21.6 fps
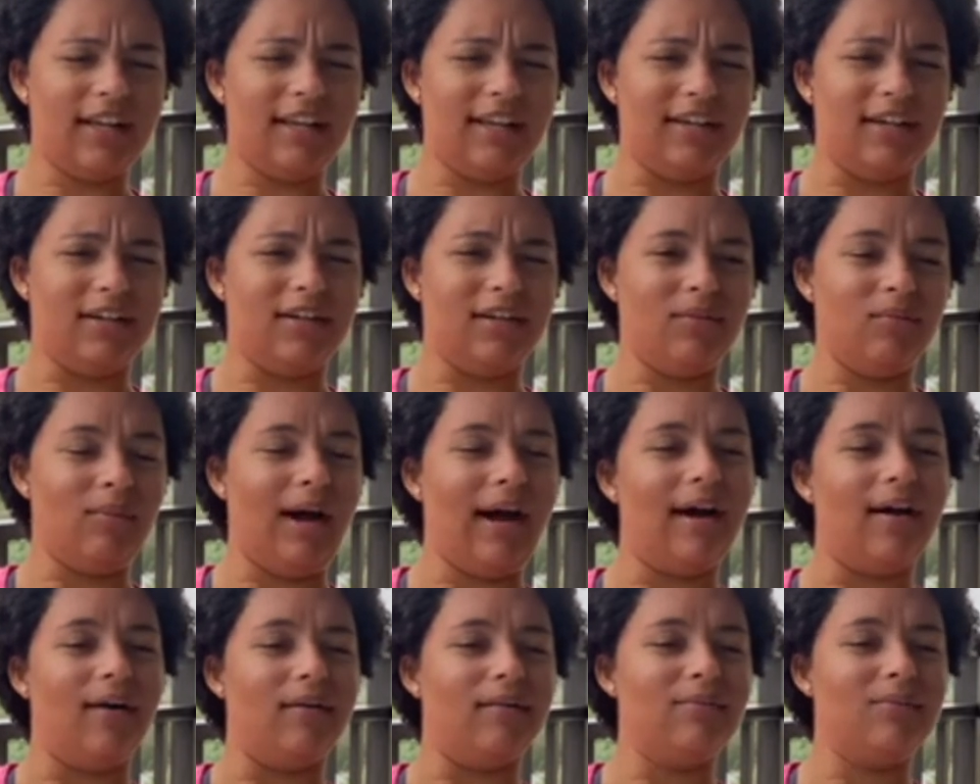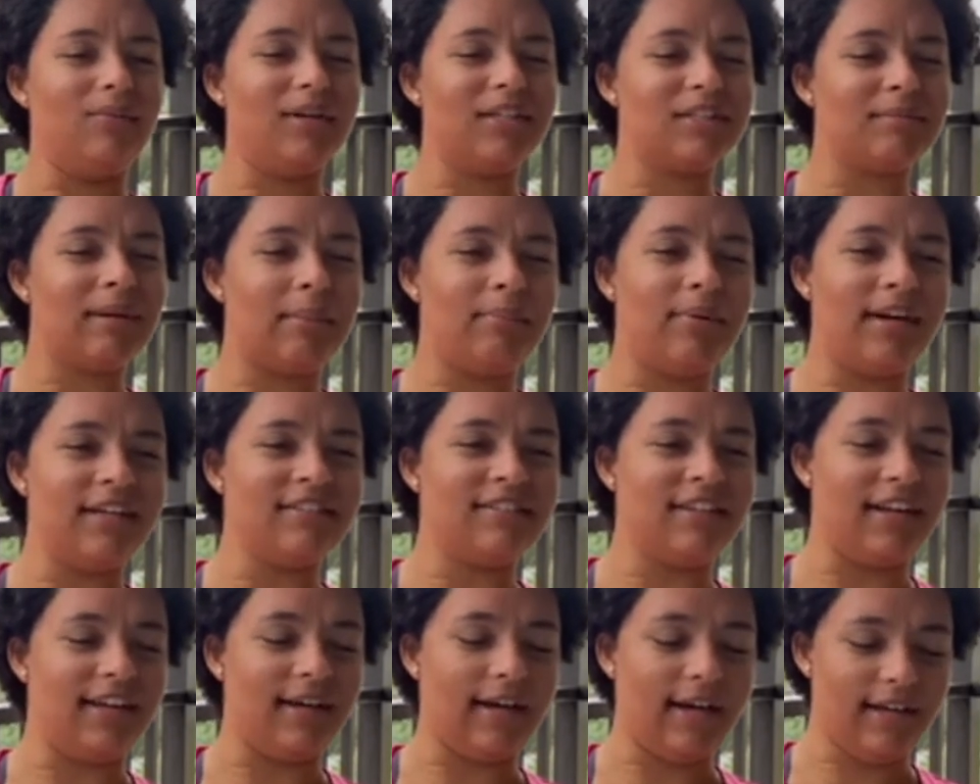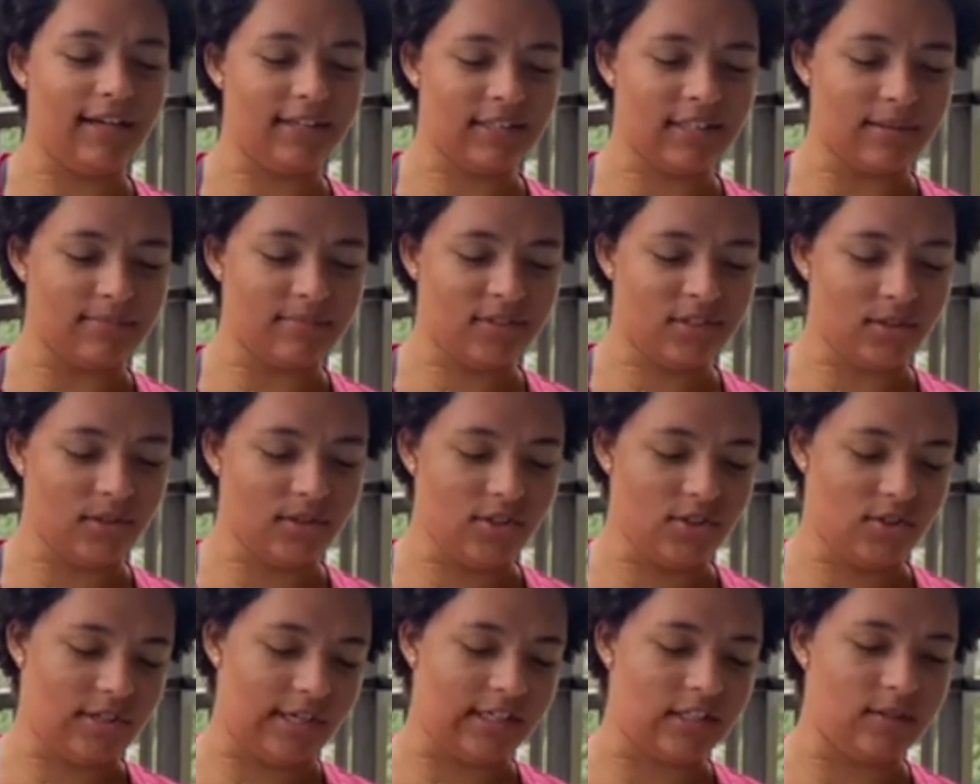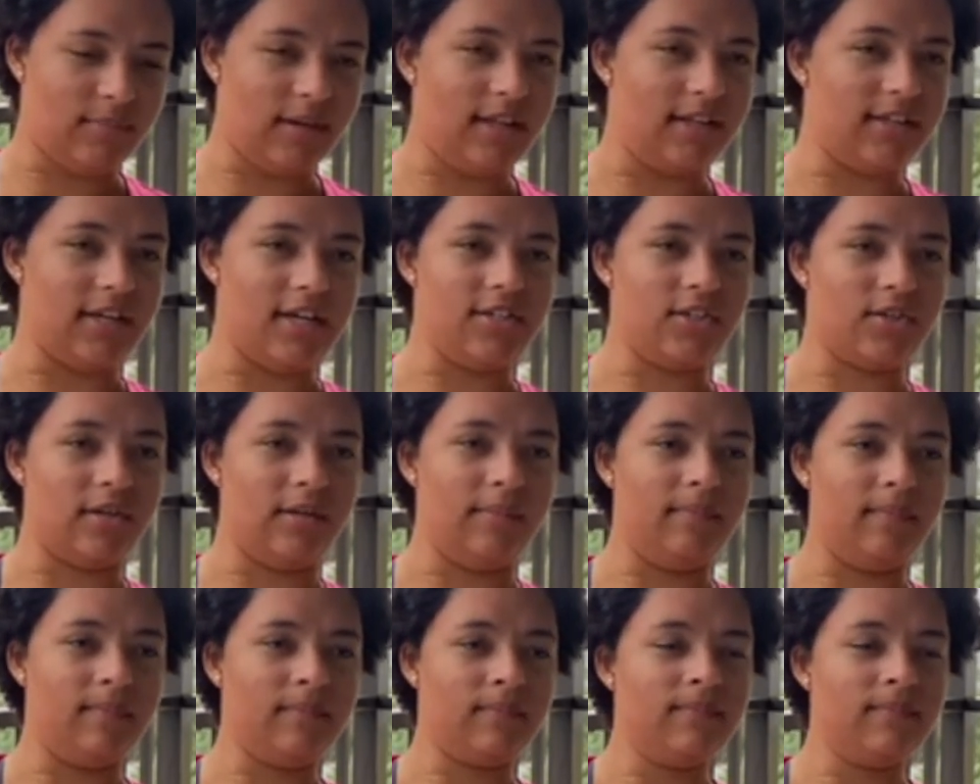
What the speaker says: her, wow, where's my brain today? I guess I'm so distracted by this ice cream.